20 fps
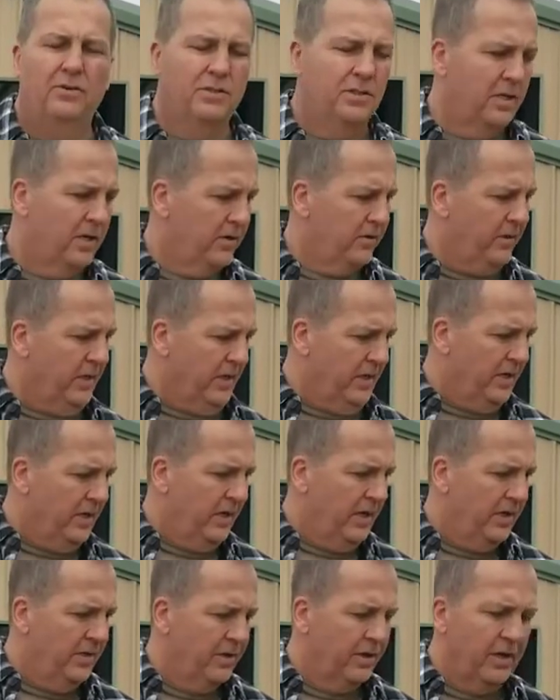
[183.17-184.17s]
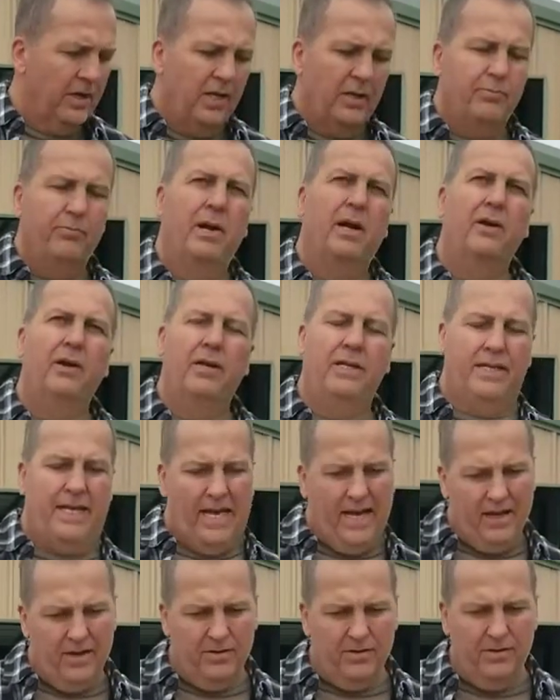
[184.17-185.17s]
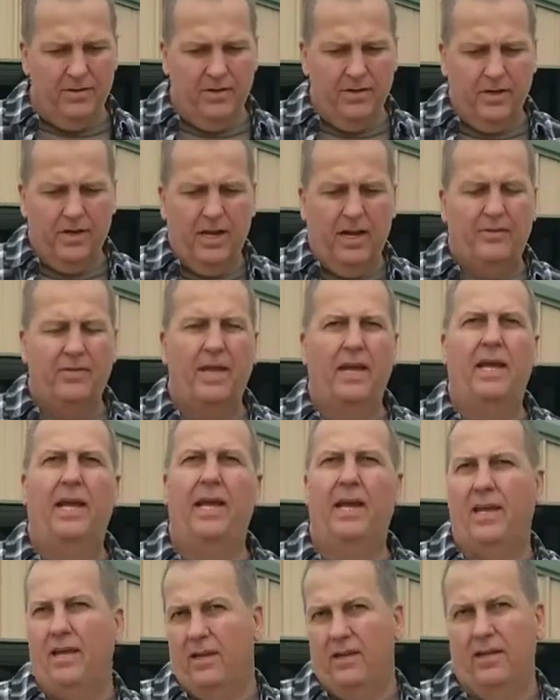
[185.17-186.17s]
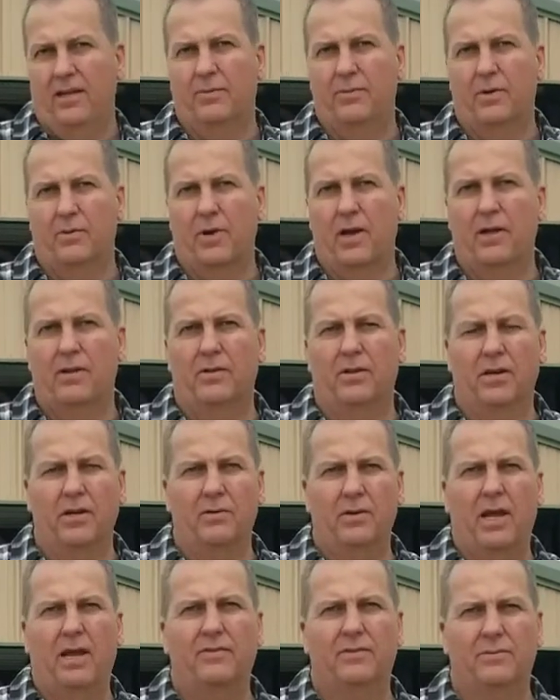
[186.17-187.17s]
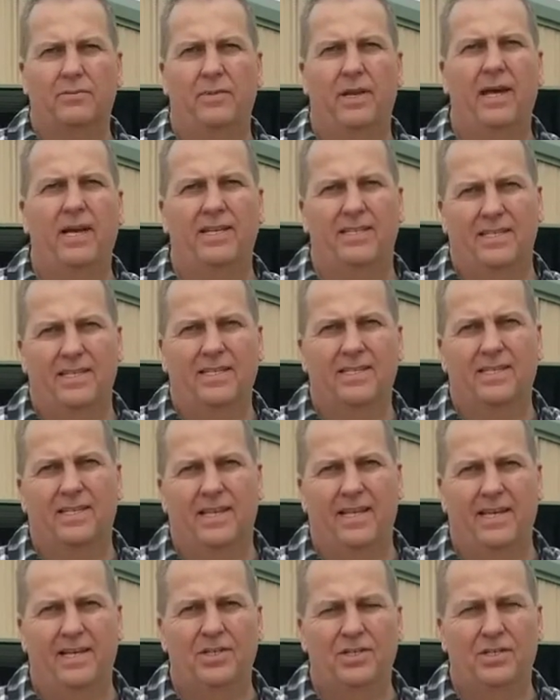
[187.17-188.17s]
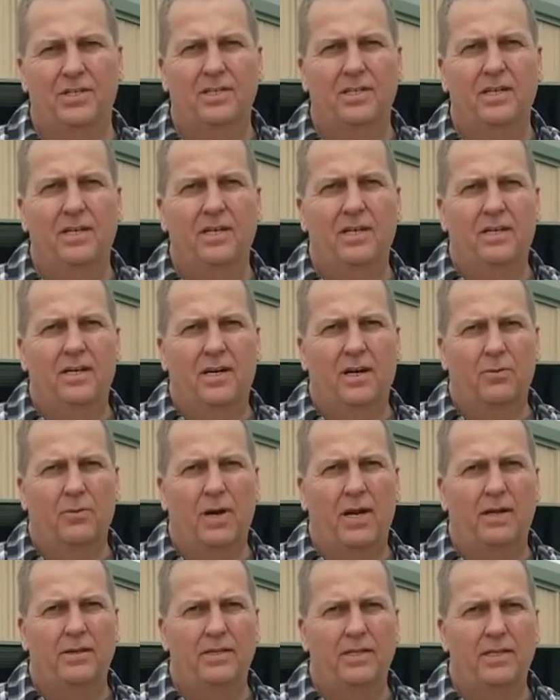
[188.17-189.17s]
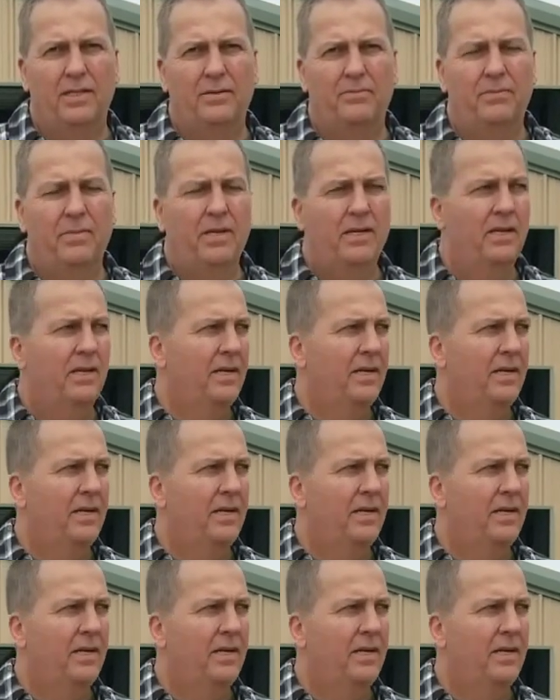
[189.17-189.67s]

So they're going to get buried down. They're going to have that hay coming around. They're going to have some nice insulation around them.